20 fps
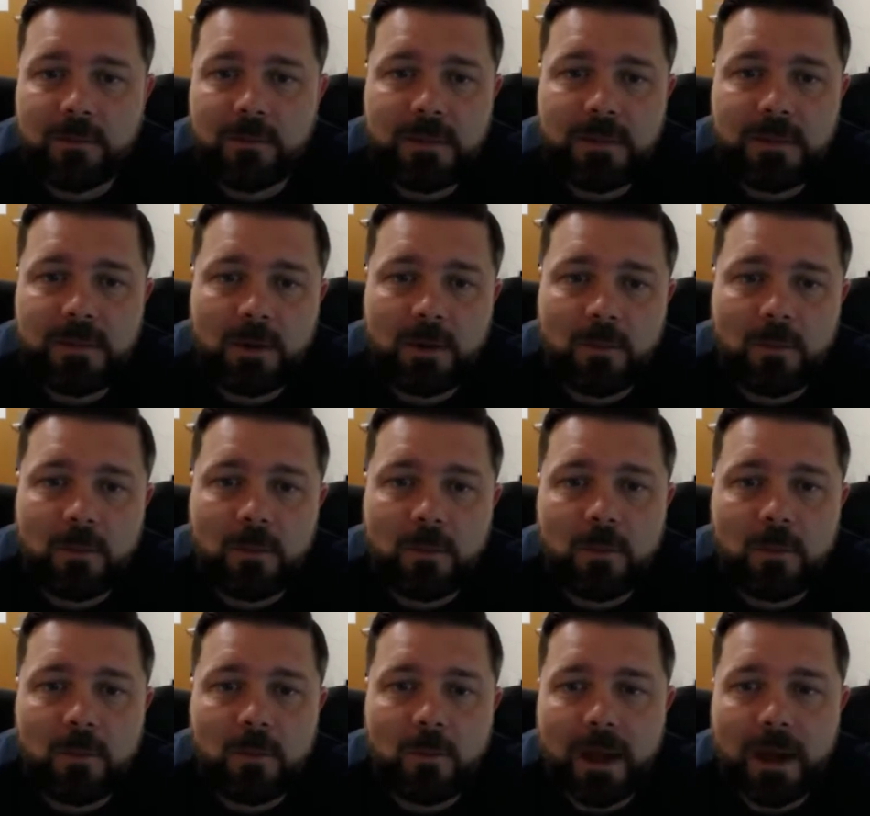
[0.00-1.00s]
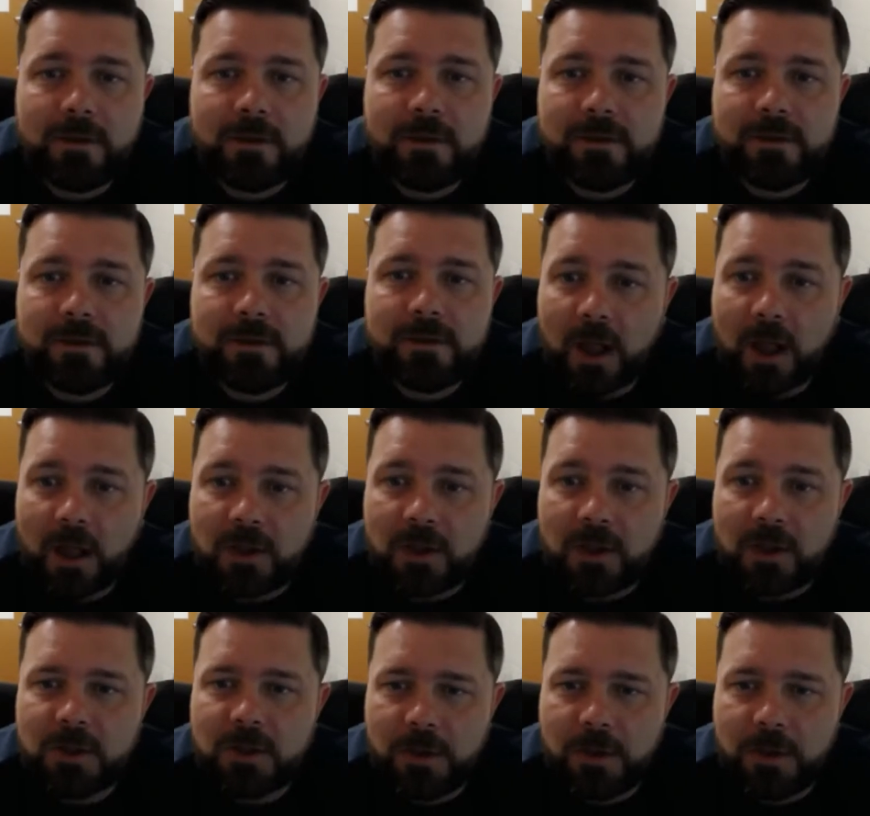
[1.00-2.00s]
you know what college
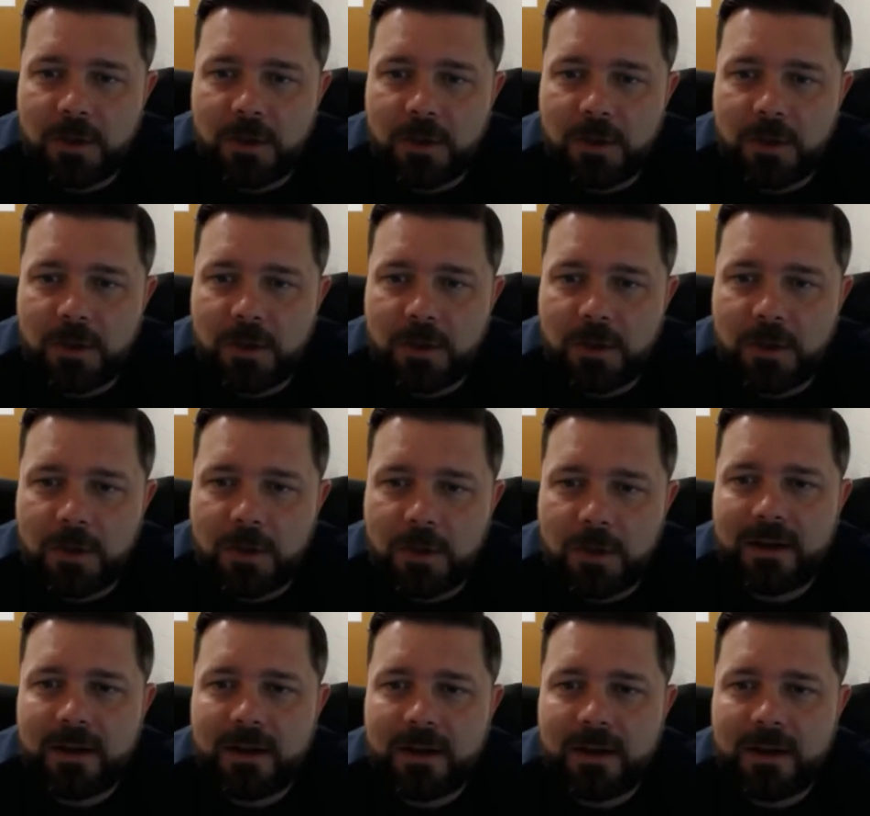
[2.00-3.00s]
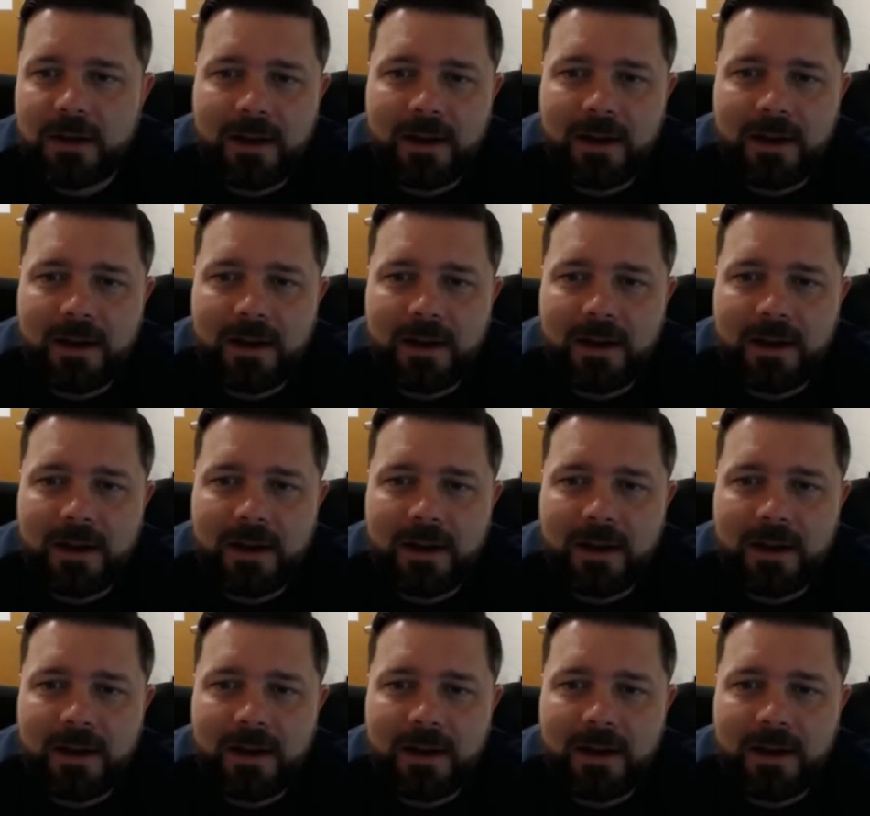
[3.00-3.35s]
students do uh,